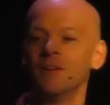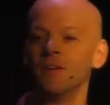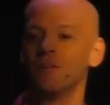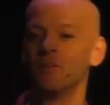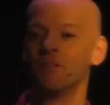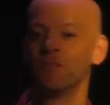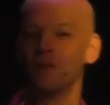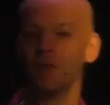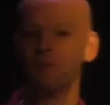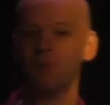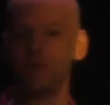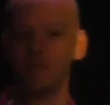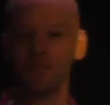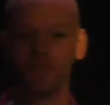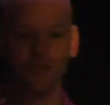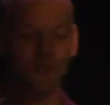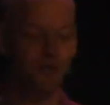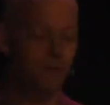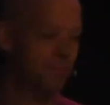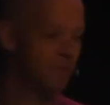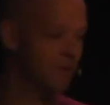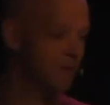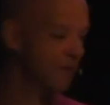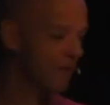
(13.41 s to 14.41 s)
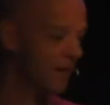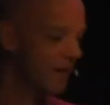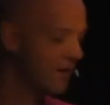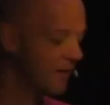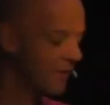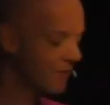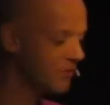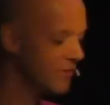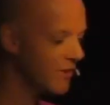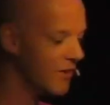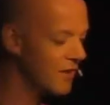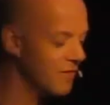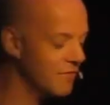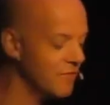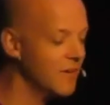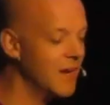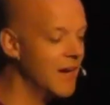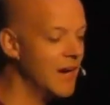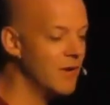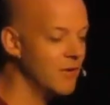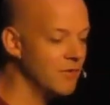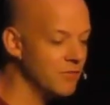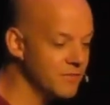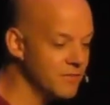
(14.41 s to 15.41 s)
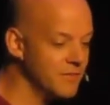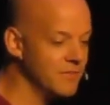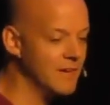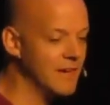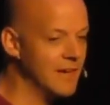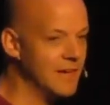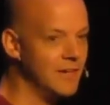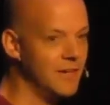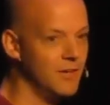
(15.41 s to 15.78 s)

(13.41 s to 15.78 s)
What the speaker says: So my job in the next half an hour is to tell